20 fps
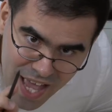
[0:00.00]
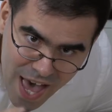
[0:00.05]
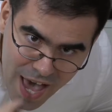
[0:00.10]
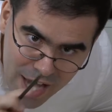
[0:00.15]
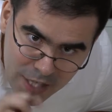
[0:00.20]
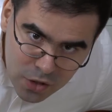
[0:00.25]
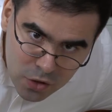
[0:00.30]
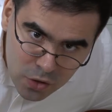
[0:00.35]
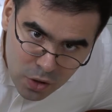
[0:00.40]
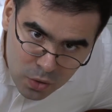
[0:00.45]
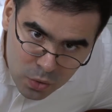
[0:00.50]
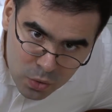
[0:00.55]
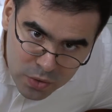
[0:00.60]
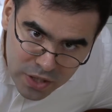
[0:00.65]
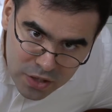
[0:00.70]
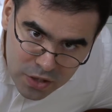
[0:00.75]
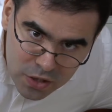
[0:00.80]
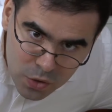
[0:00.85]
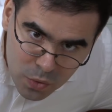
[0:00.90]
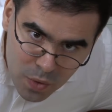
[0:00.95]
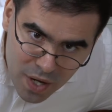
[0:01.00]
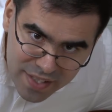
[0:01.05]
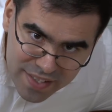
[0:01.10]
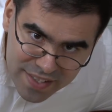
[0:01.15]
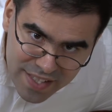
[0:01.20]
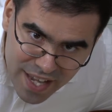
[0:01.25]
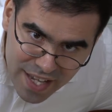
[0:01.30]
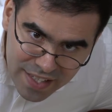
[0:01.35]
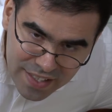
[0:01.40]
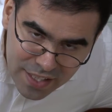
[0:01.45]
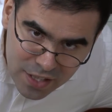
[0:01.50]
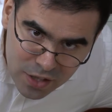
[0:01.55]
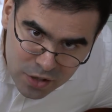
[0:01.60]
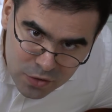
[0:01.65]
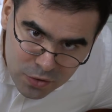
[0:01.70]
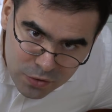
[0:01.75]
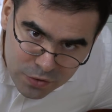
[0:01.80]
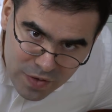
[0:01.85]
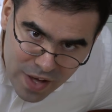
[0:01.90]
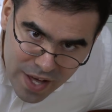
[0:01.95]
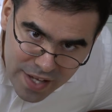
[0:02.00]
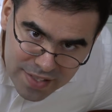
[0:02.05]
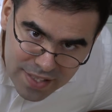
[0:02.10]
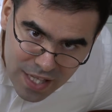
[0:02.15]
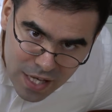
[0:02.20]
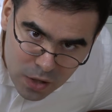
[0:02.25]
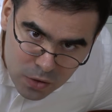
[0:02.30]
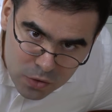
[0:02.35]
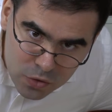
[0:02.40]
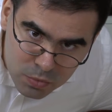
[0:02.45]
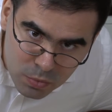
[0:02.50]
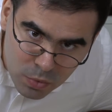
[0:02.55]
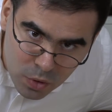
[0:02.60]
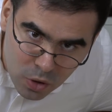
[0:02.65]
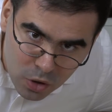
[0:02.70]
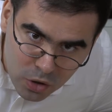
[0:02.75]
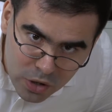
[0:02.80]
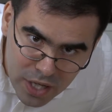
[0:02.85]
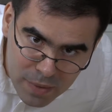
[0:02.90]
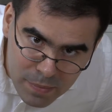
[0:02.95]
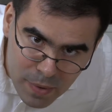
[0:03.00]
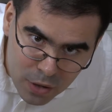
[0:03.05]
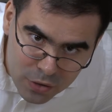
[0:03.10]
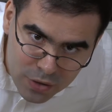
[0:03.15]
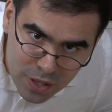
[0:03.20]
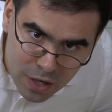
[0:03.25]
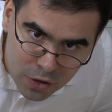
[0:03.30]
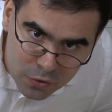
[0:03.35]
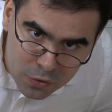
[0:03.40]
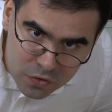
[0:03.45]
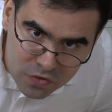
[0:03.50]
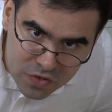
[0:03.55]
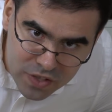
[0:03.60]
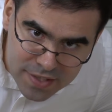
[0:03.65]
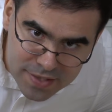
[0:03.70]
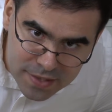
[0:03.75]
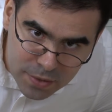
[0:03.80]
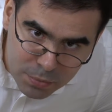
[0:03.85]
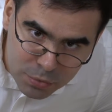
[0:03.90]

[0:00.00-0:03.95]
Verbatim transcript: I know that you are dying to find out more about how to fix the